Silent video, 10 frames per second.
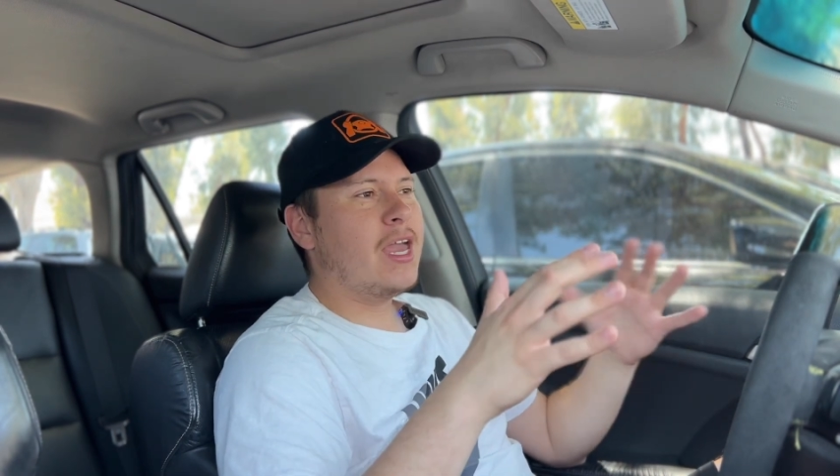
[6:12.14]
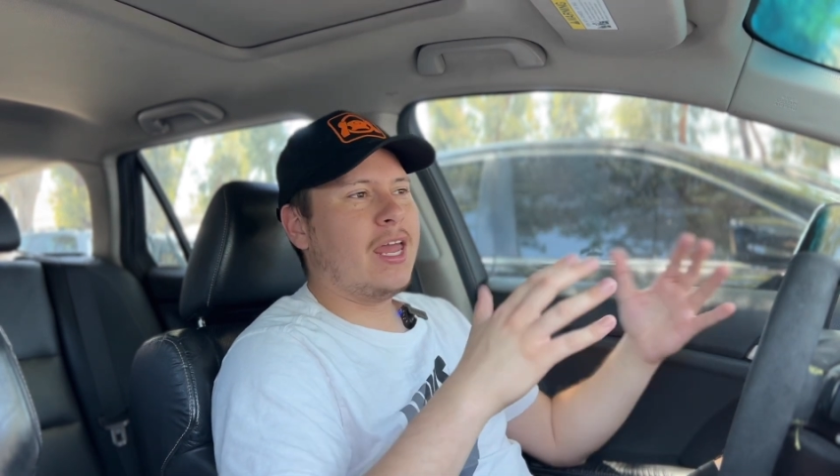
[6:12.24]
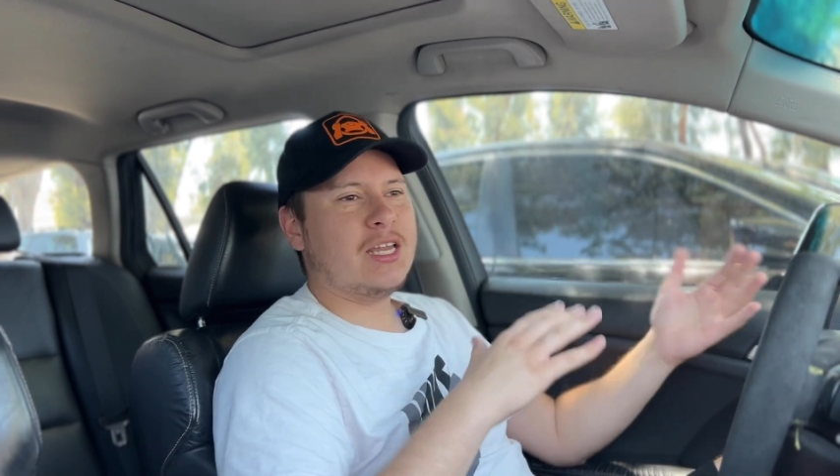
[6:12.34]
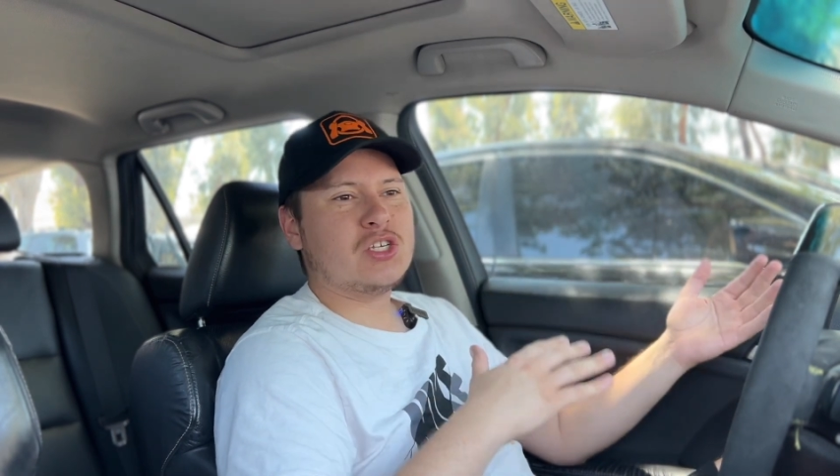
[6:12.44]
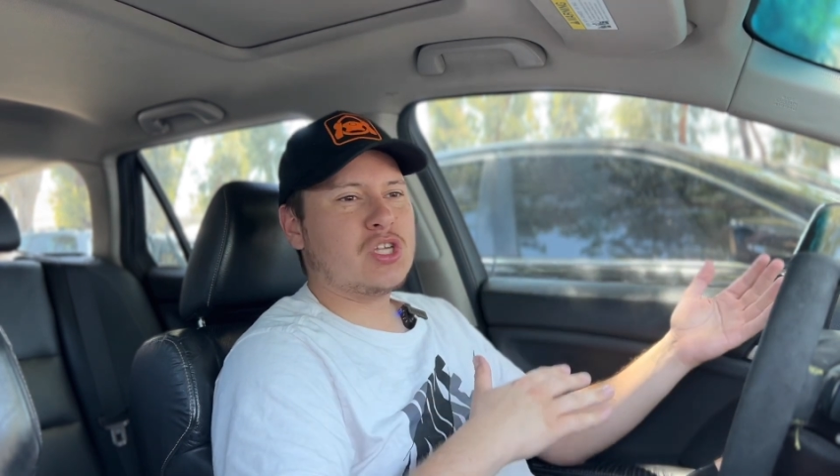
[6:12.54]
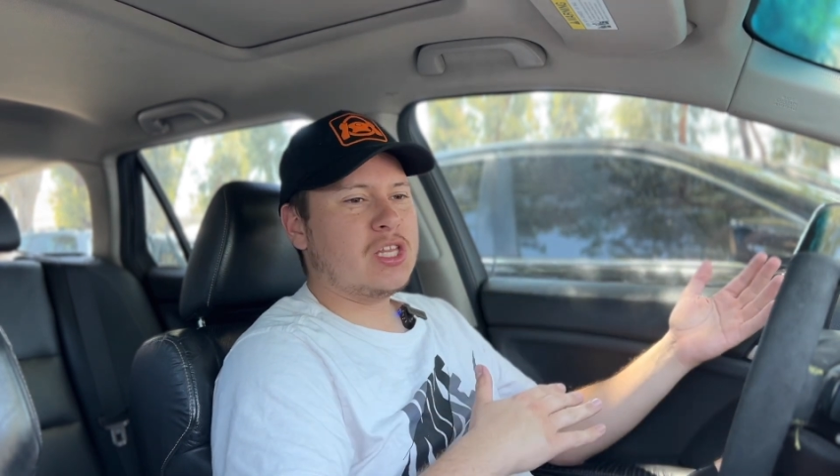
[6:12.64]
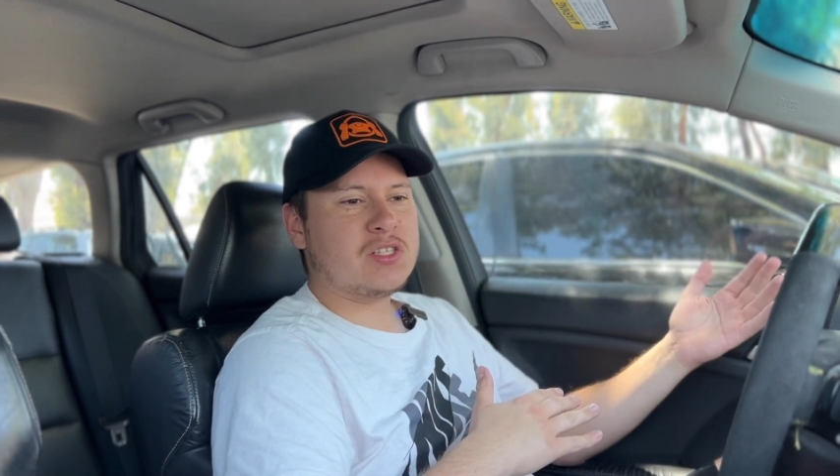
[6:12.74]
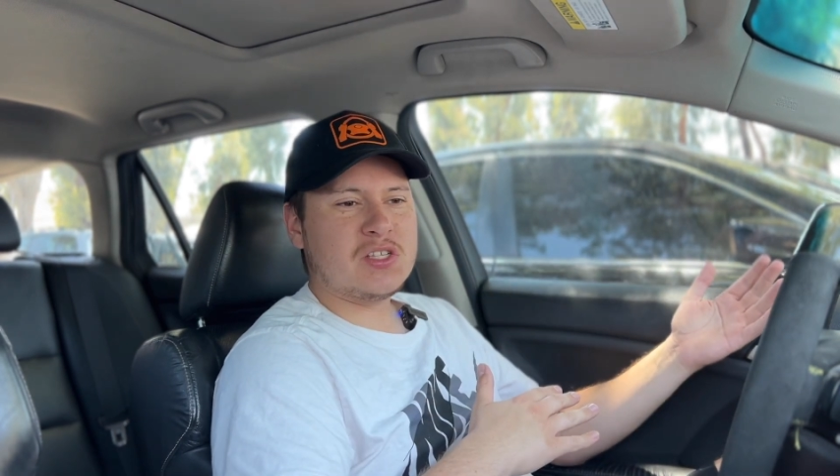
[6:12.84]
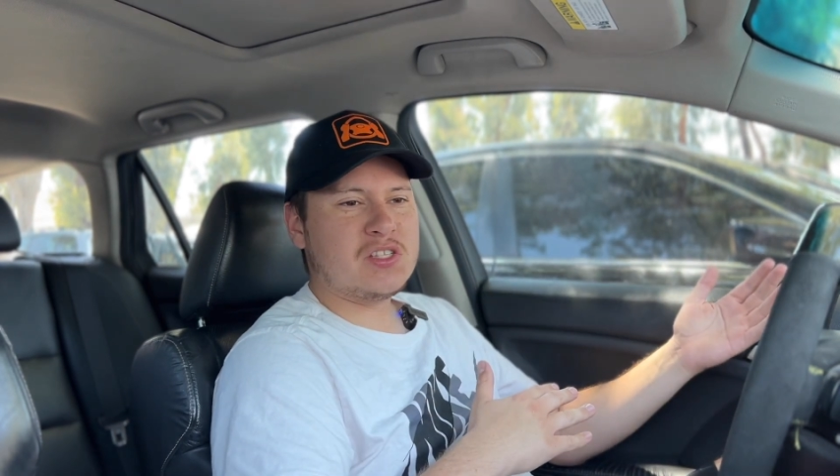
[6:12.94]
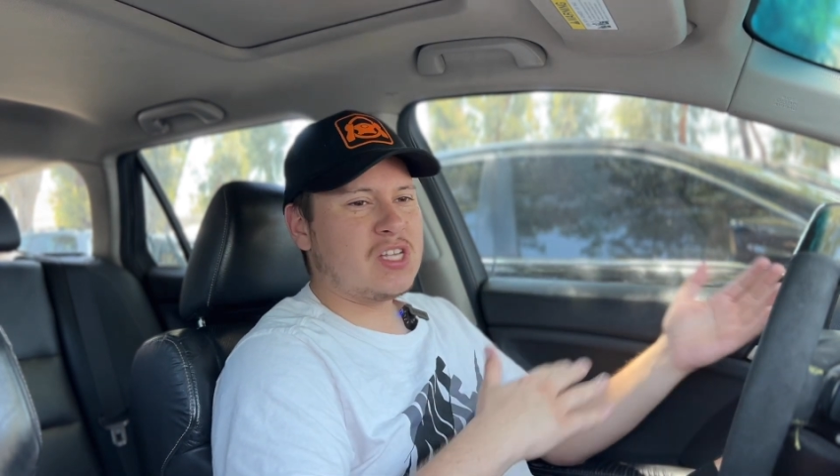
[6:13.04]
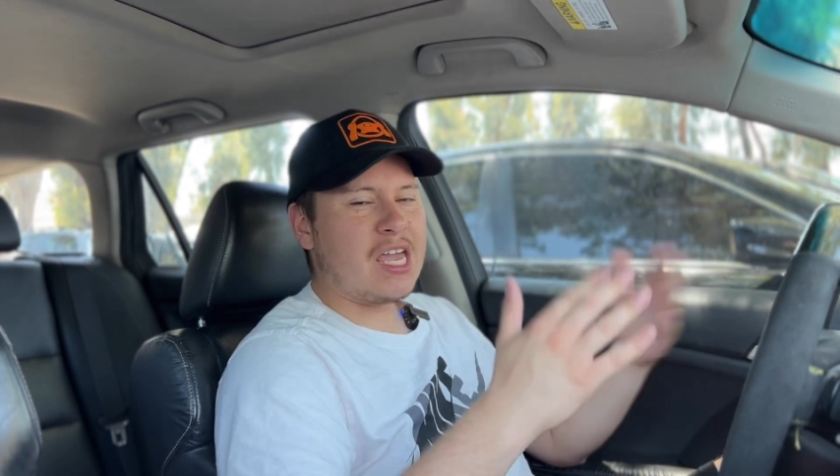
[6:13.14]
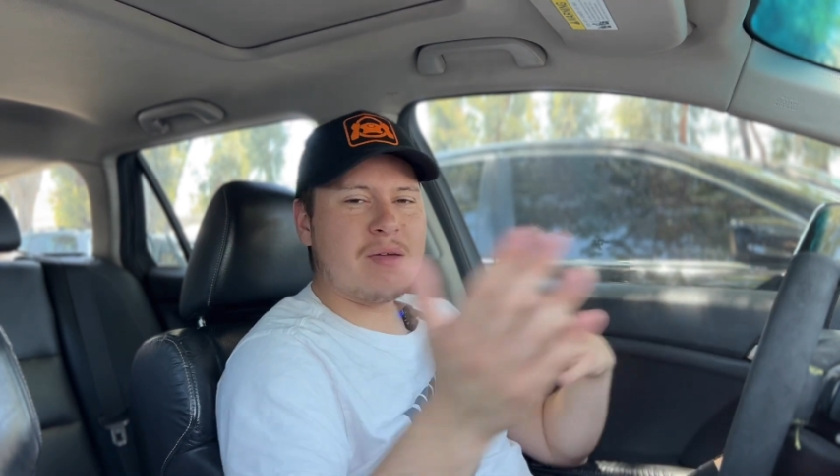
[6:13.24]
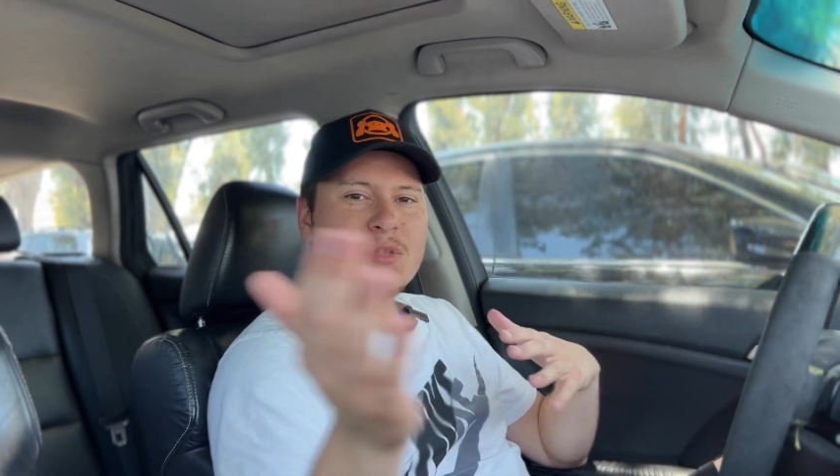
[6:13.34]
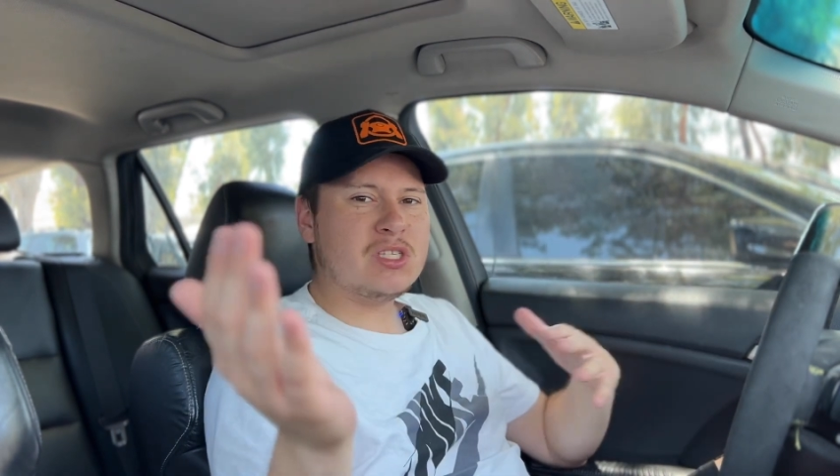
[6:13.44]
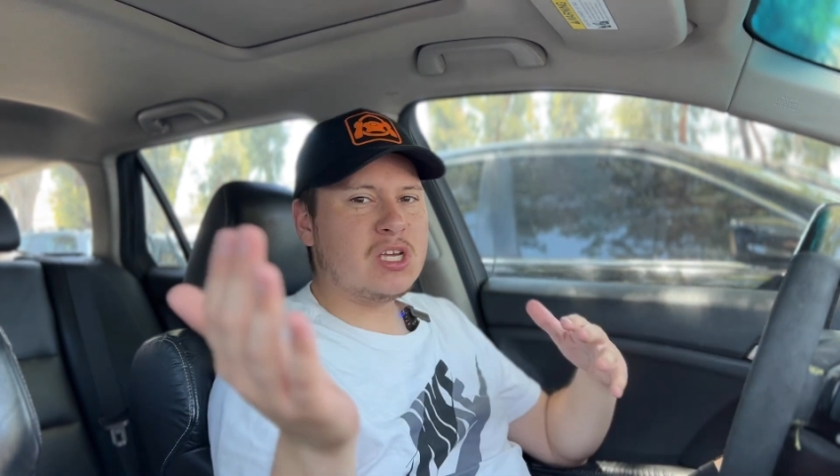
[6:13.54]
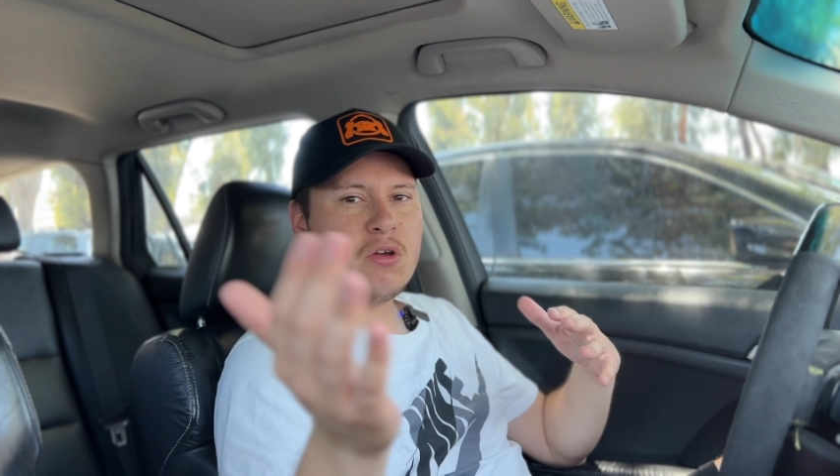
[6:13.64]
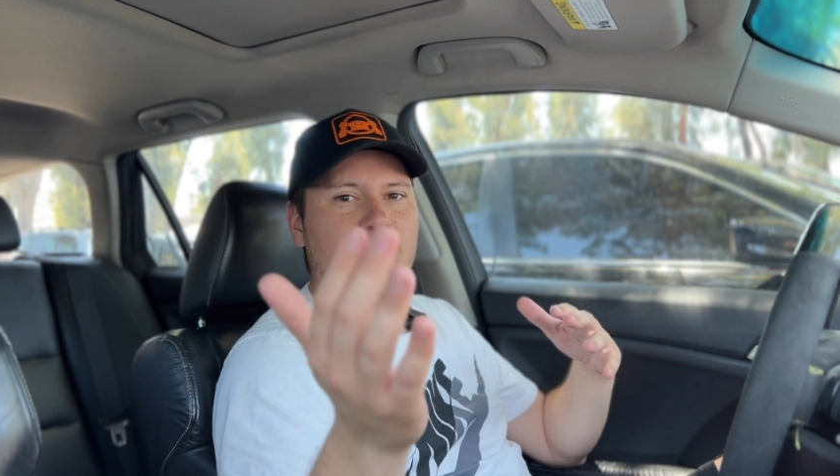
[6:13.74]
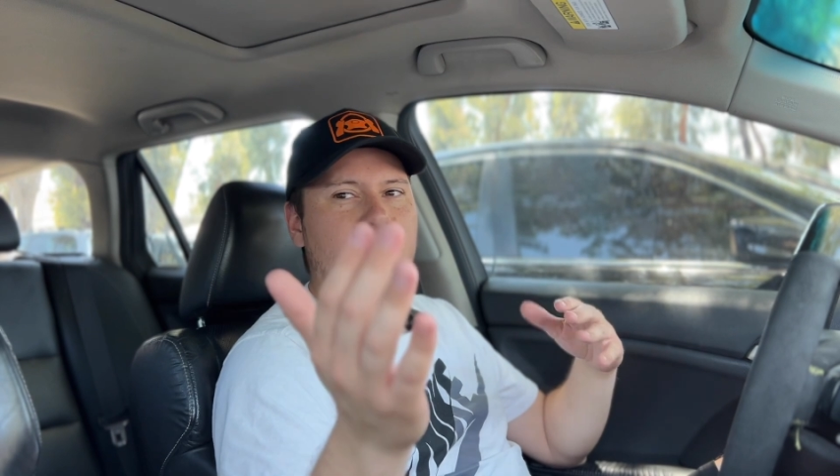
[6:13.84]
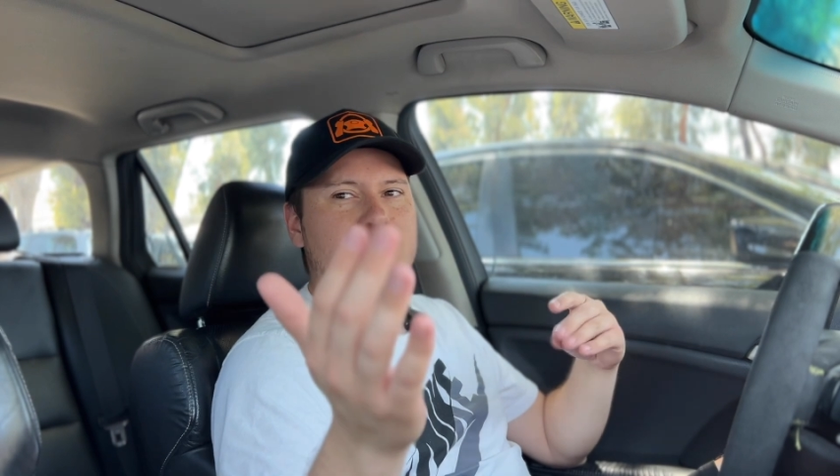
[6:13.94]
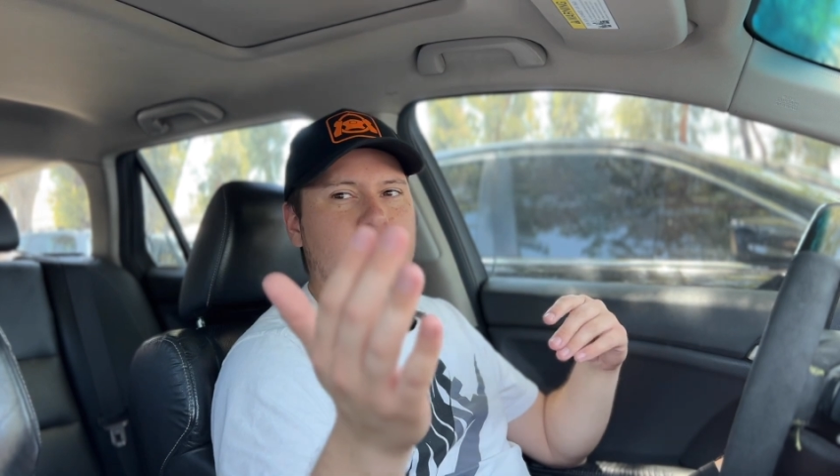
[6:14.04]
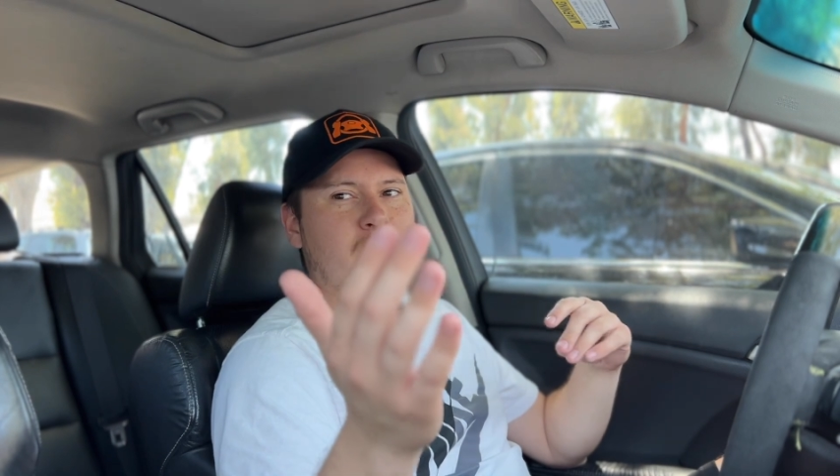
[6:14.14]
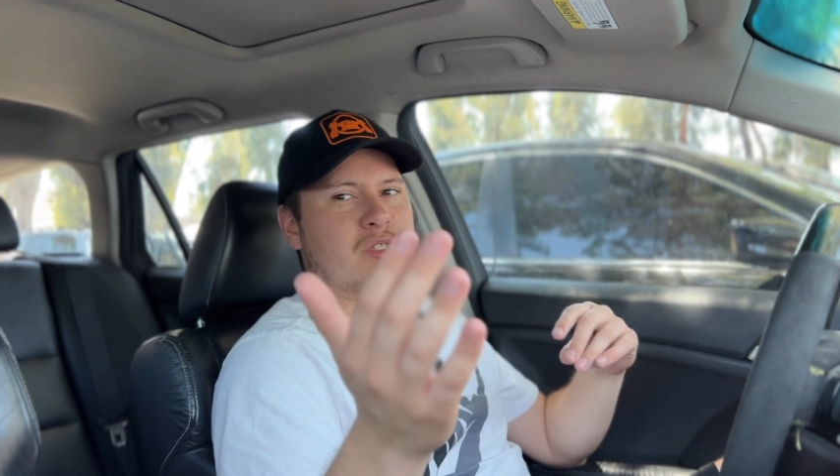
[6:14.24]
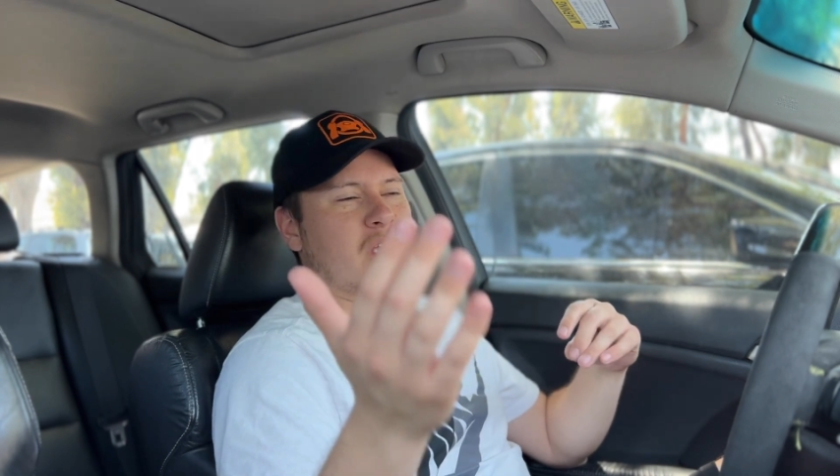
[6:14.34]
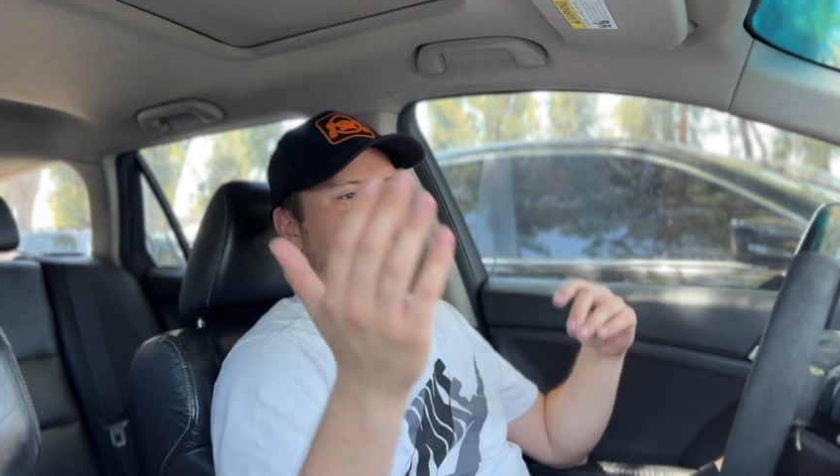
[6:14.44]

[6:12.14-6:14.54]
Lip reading: and it's the same interior, so it's like,